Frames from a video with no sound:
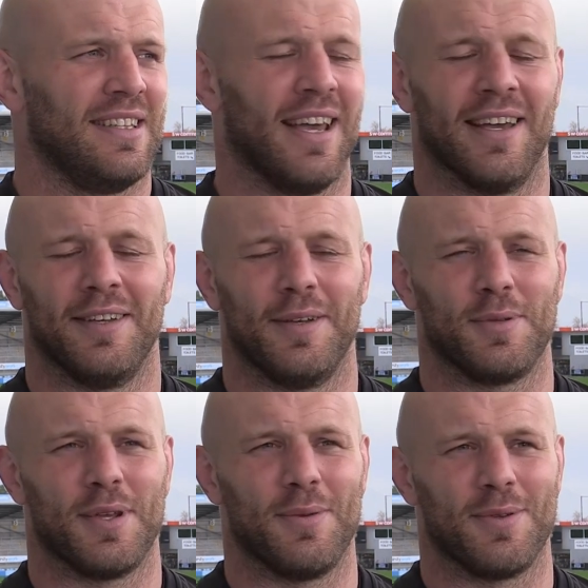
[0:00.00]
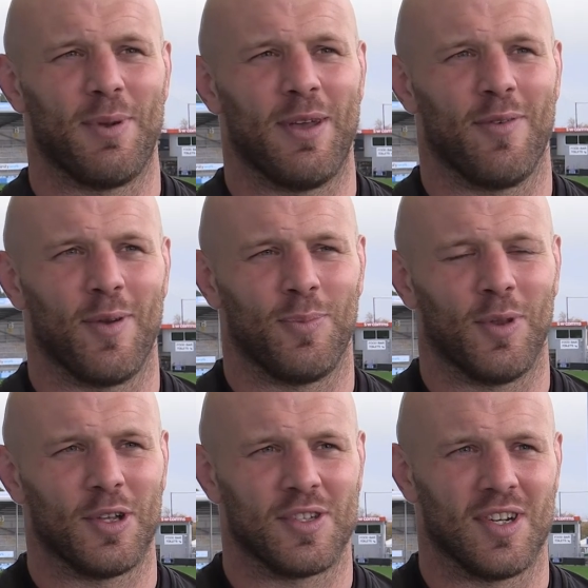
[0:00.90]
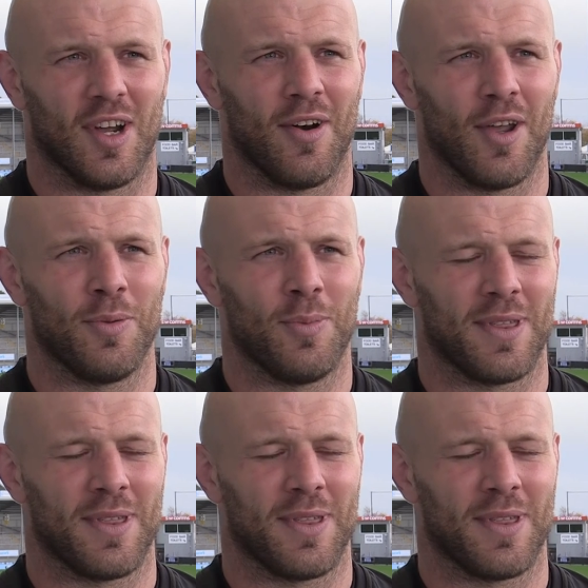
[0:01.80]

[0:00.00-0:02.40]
yeah, it was a bit of an odd scenario,